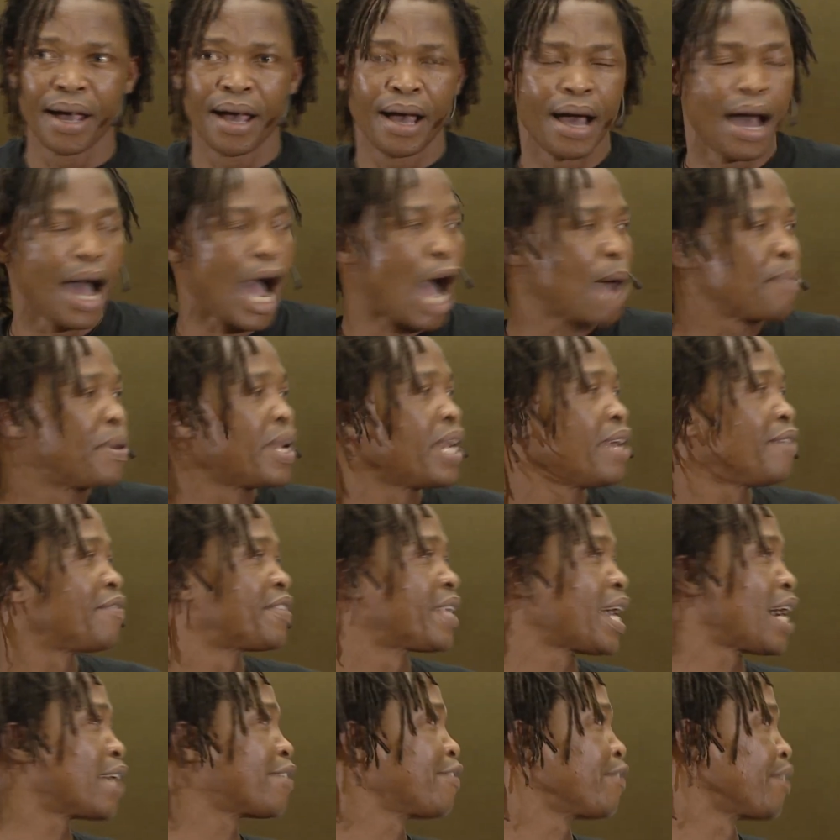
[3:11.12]
I believe
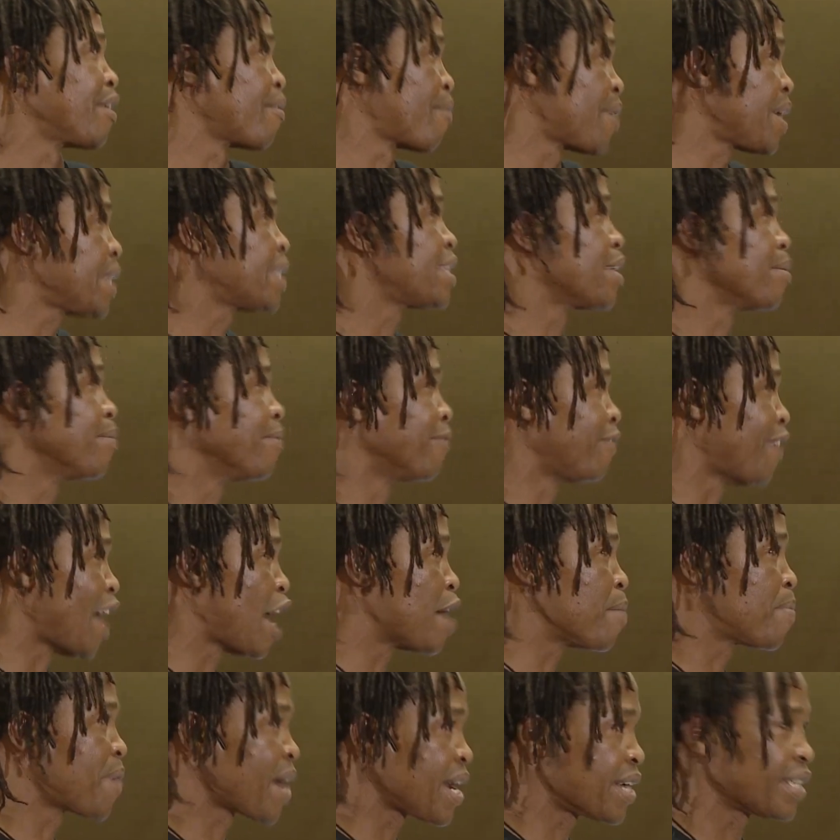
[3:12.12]
that rhythm,
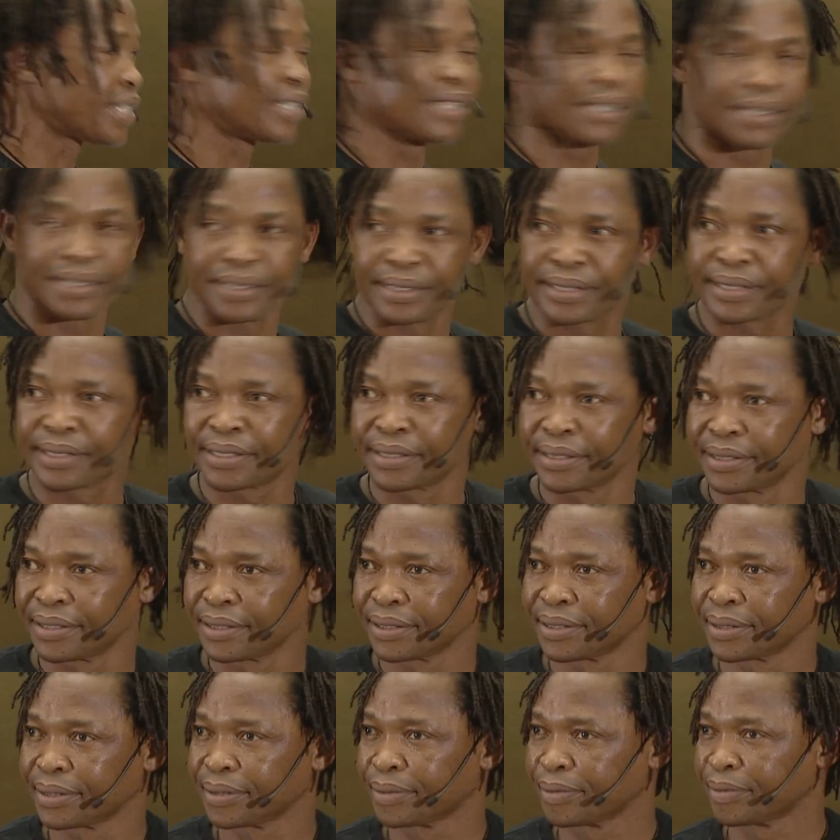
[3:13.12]
vibrations,
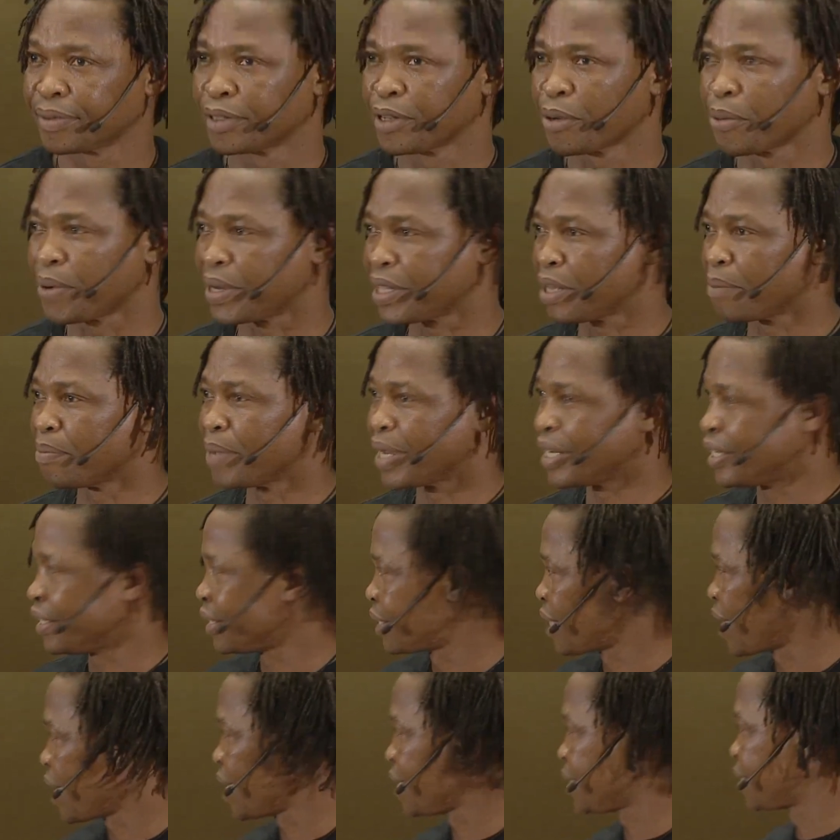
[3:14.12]
whether
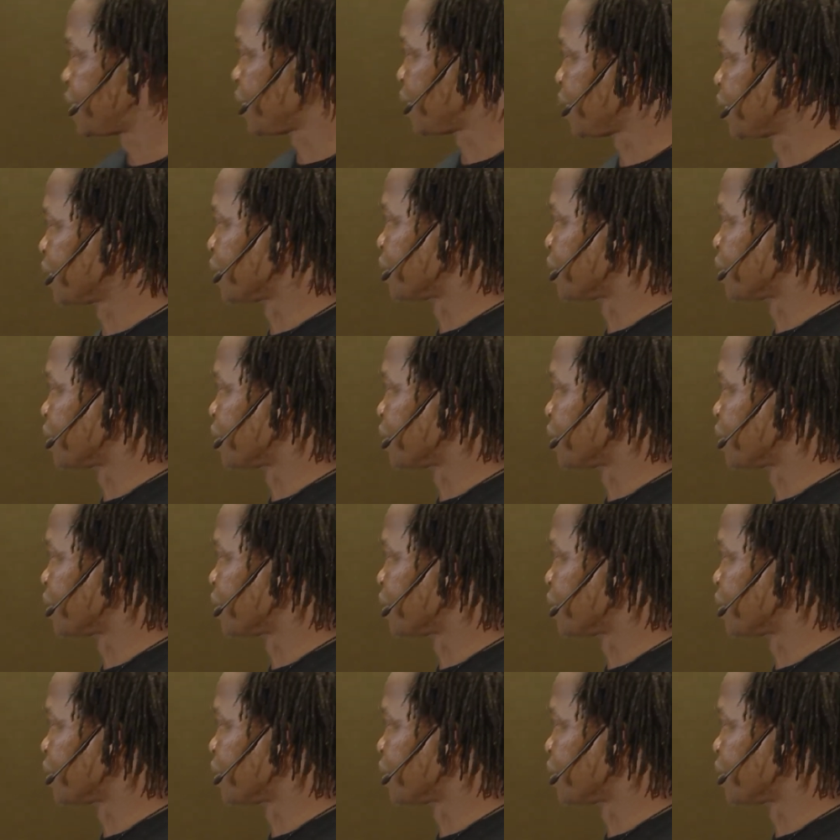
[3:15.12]
meditating,